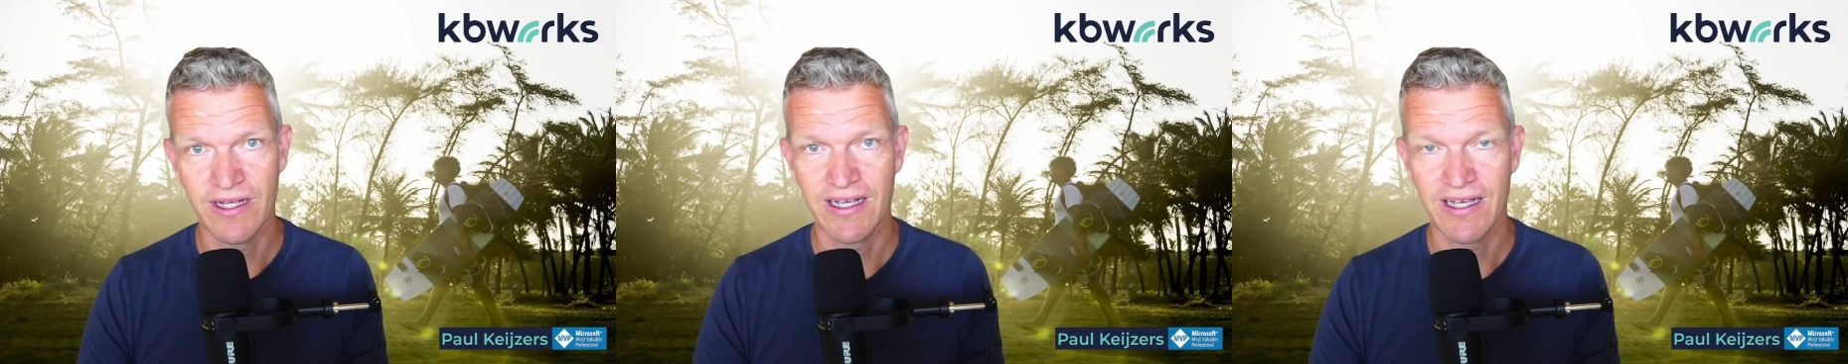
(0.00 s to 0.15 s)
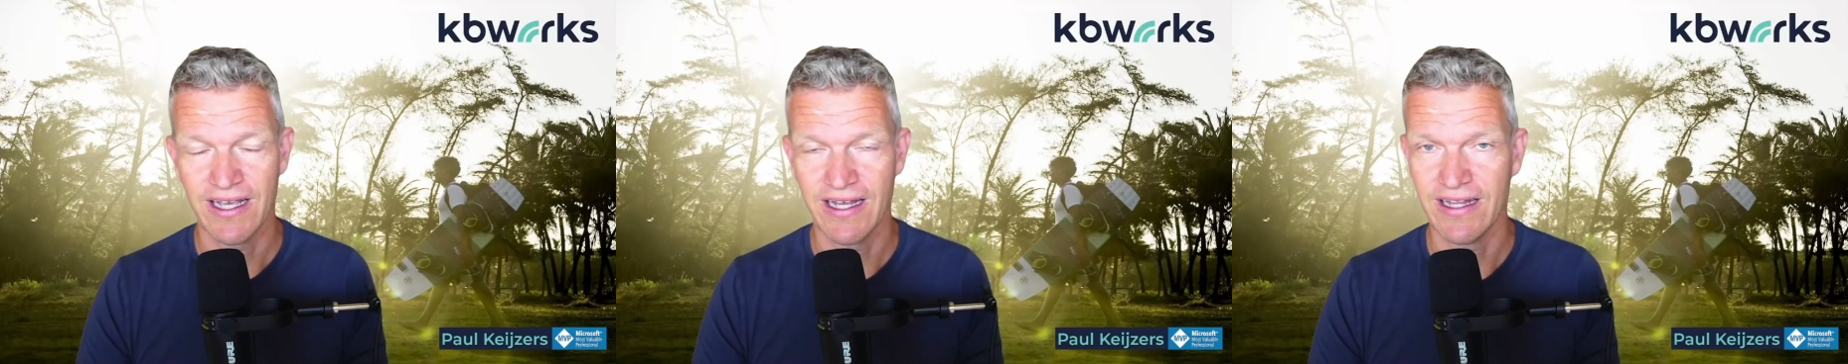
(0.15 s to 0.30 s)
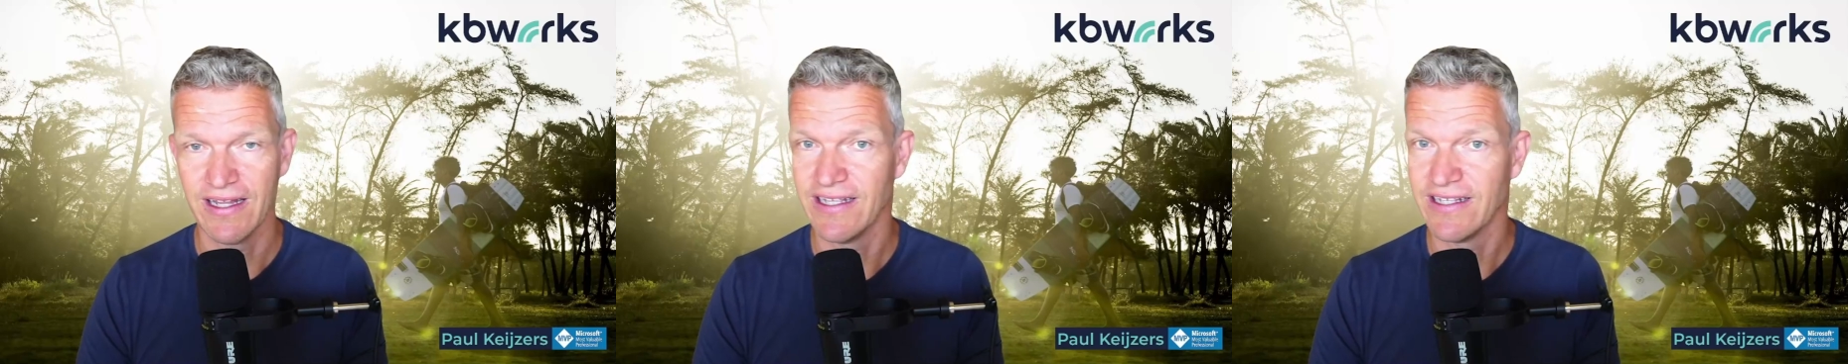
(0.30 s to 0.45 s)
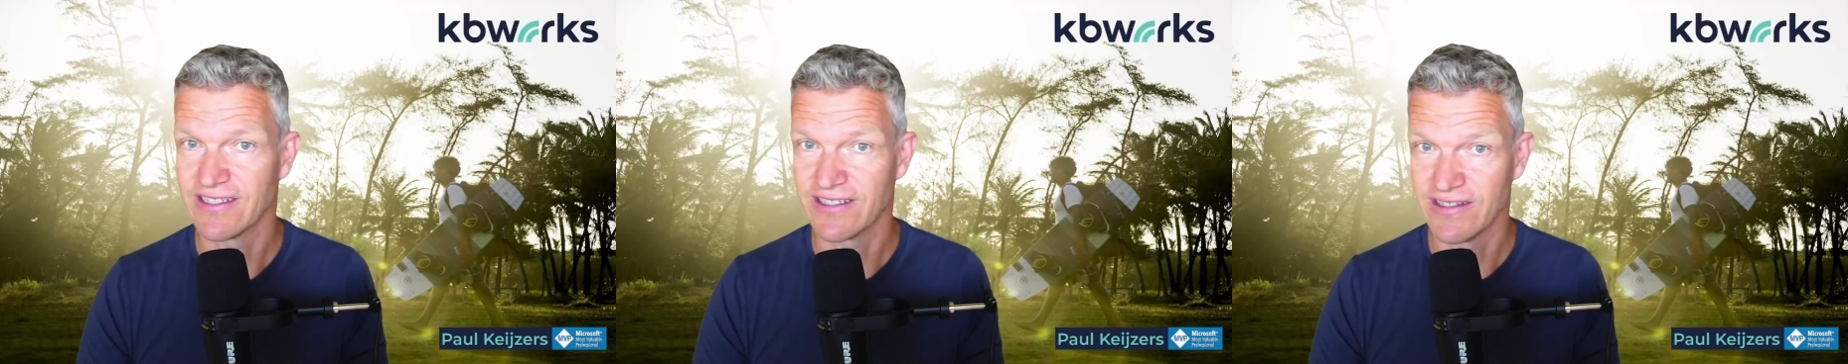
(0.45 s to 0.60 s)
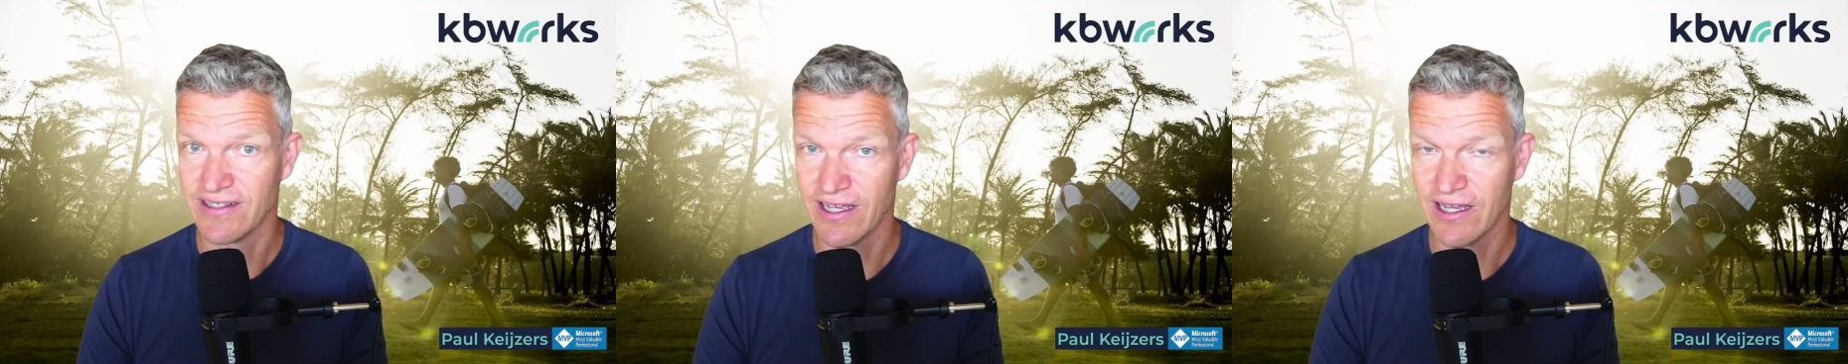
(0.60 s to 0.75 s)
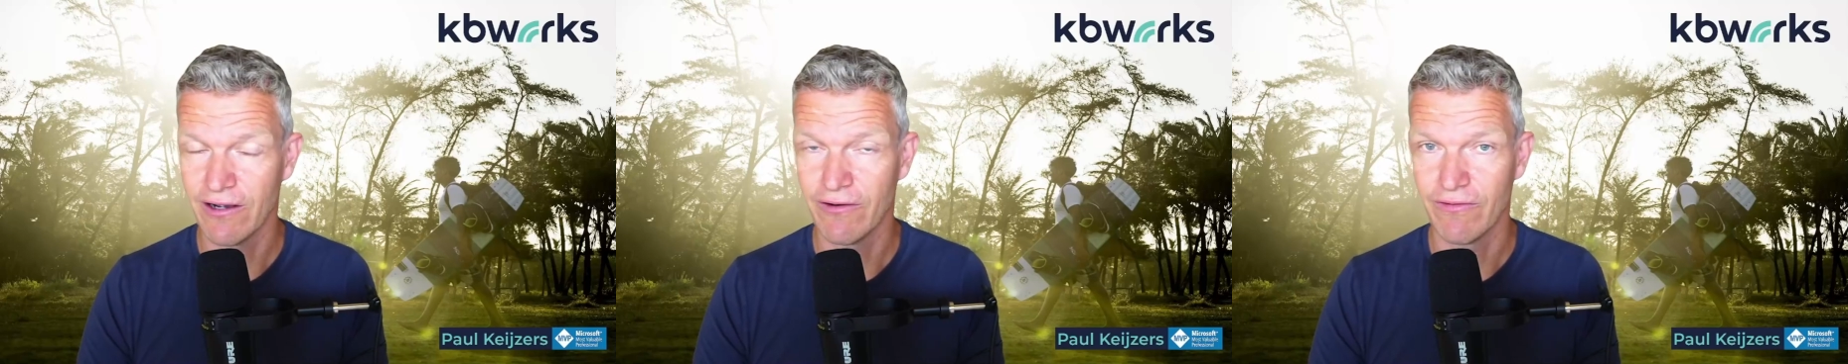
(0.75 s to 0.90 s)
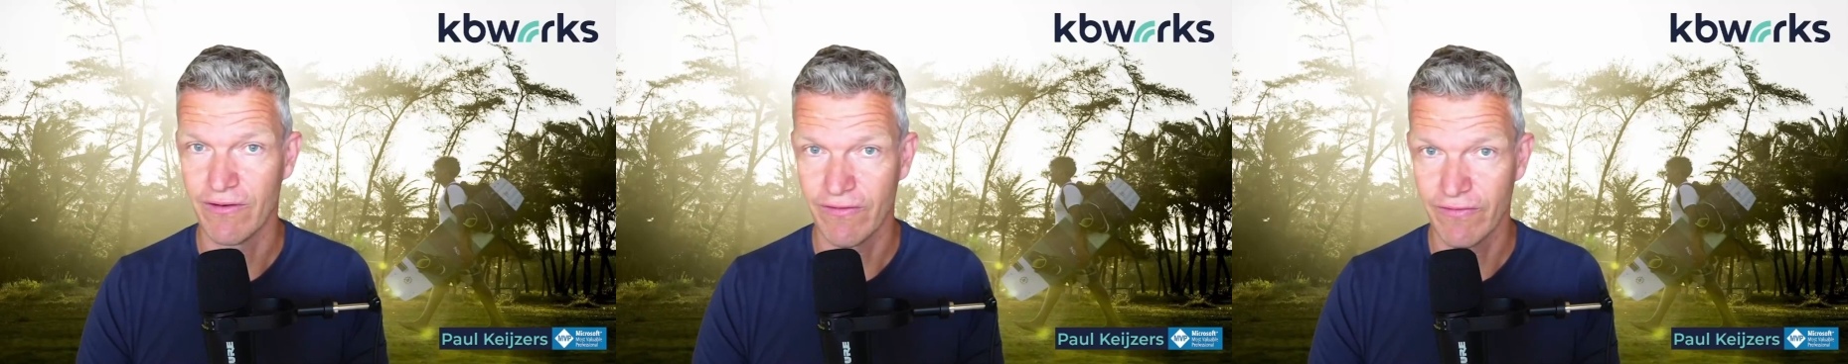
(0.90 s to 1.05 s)
and it's
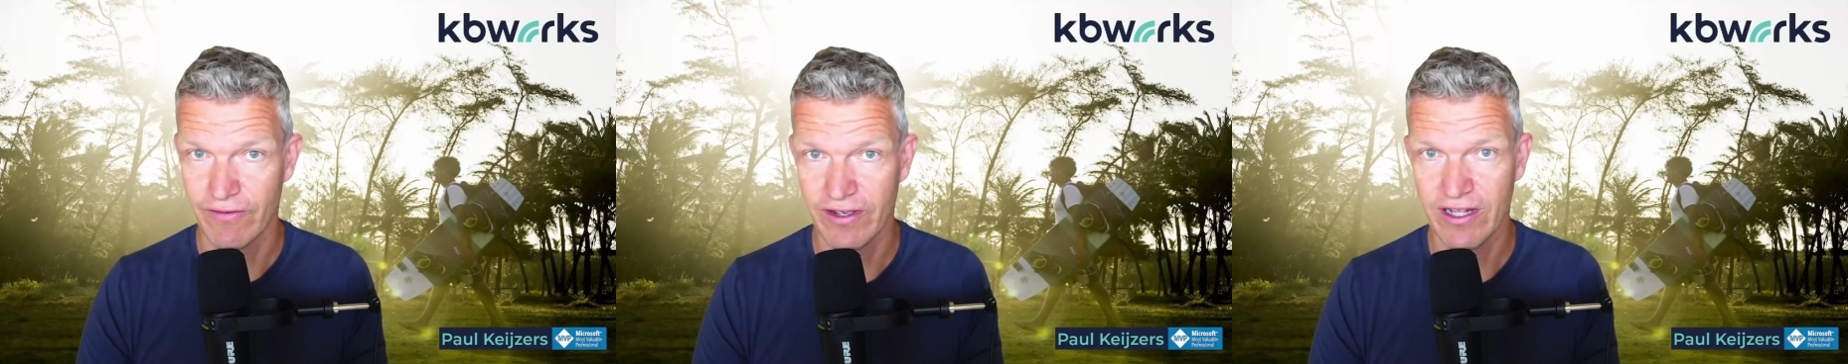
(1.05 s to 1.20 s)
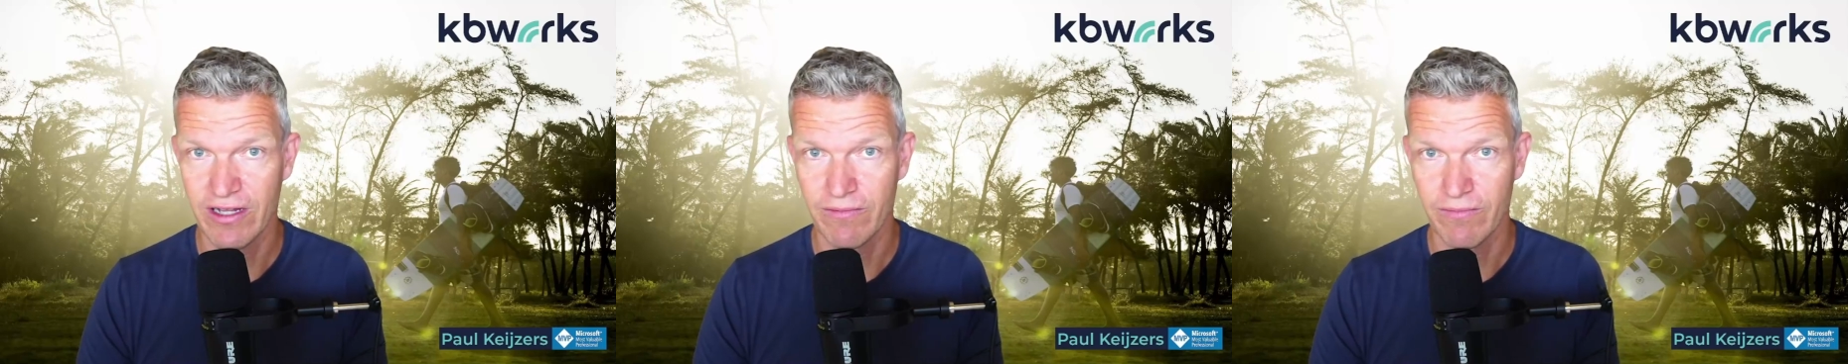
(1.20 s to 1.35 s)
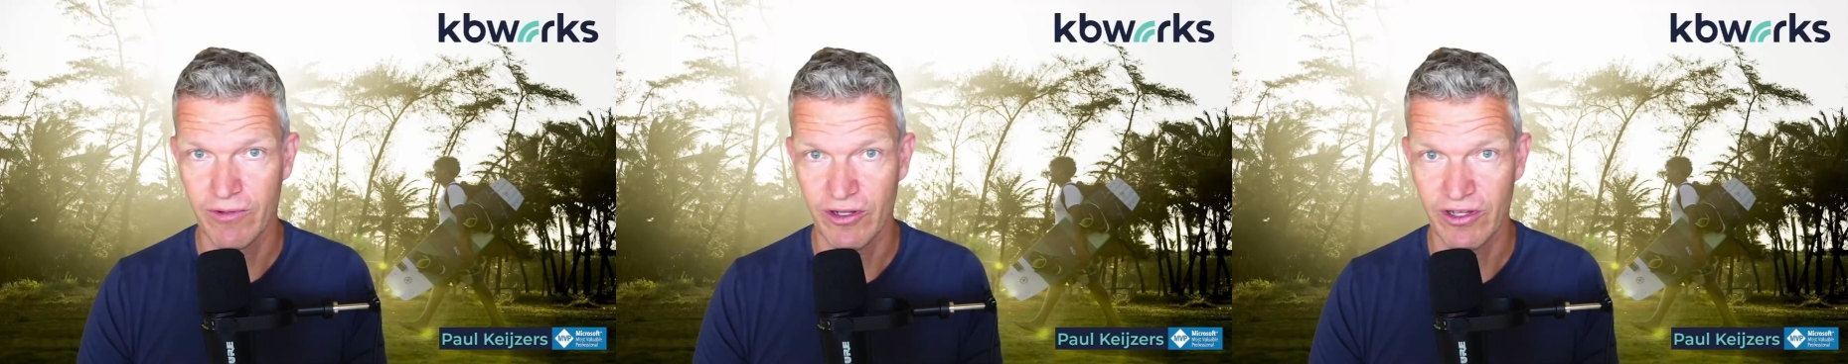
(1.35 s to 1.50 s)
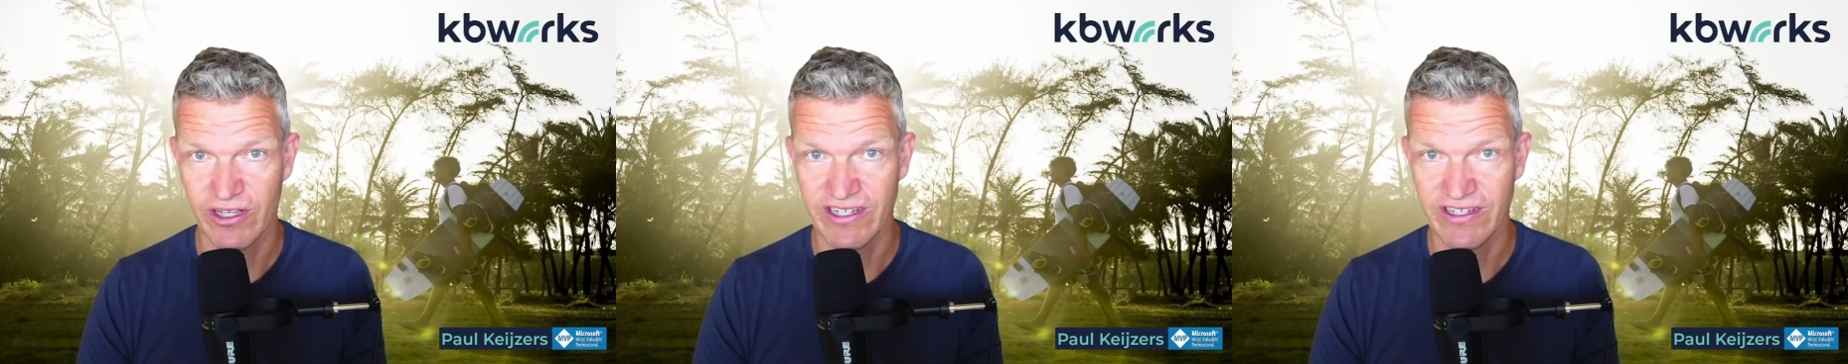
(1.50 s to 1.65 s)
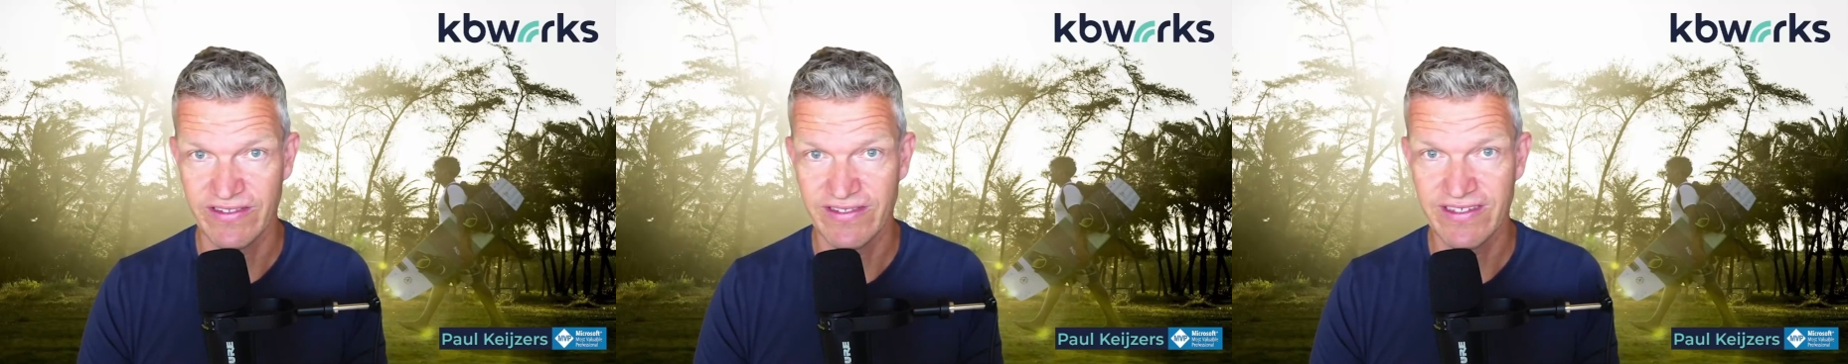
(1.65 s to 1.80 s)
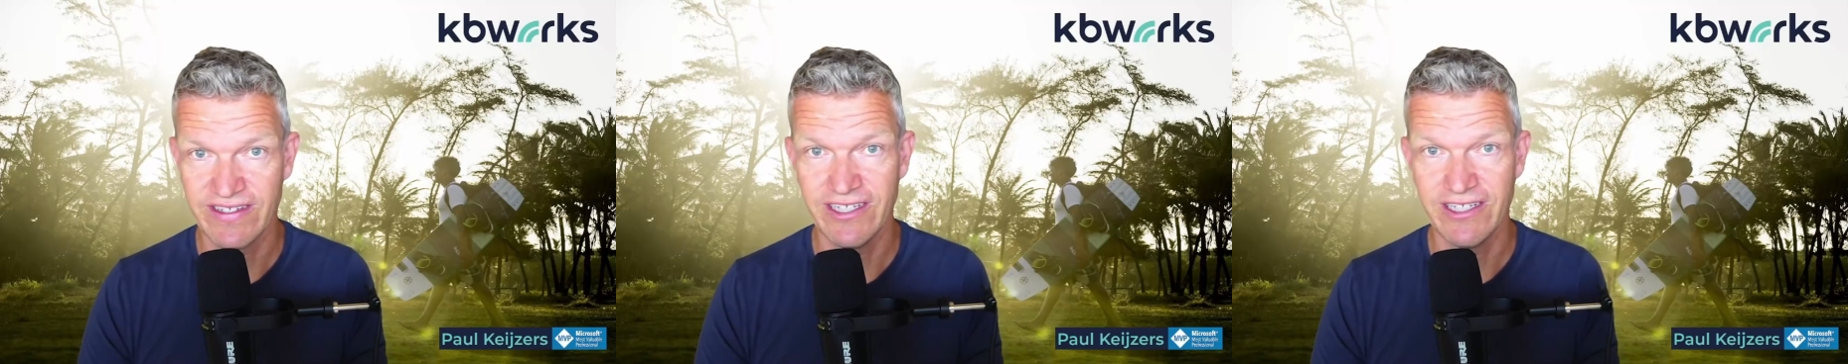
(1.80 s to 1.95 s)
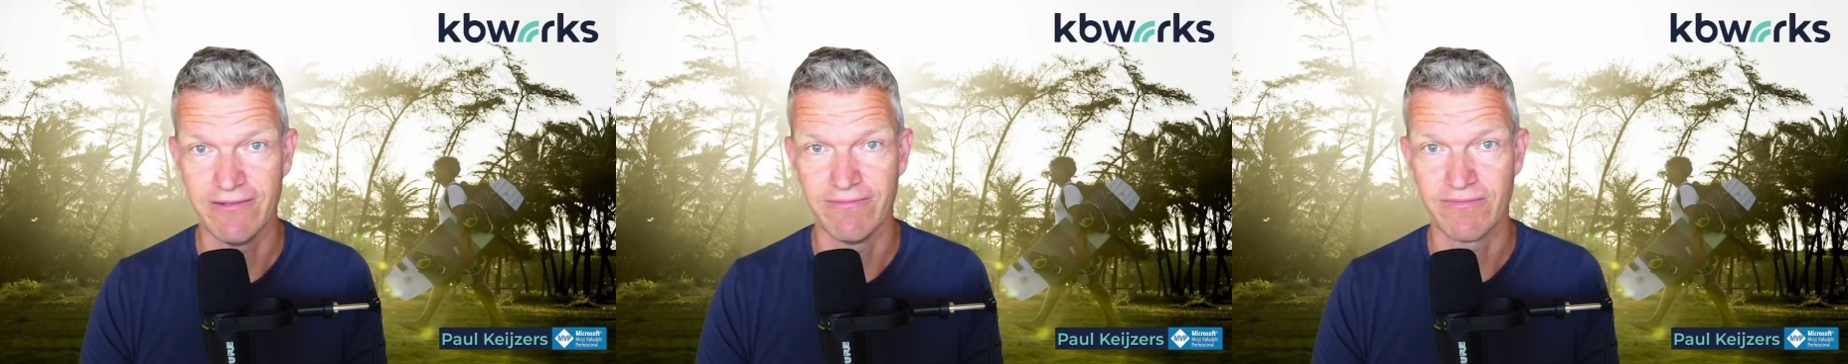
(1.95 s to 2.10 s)
now available in
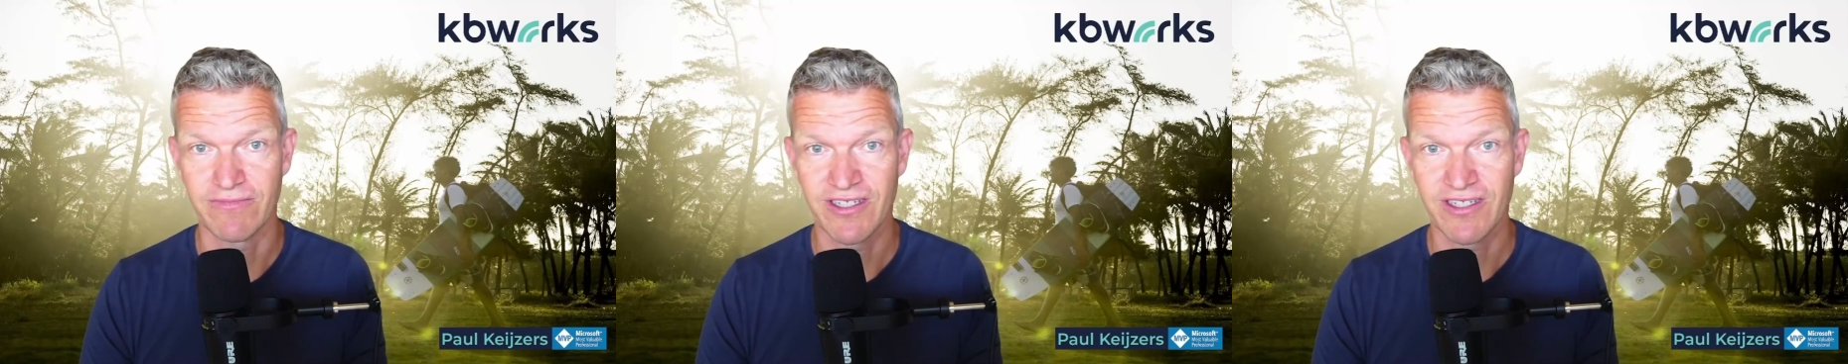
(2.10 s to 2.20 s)
Teams.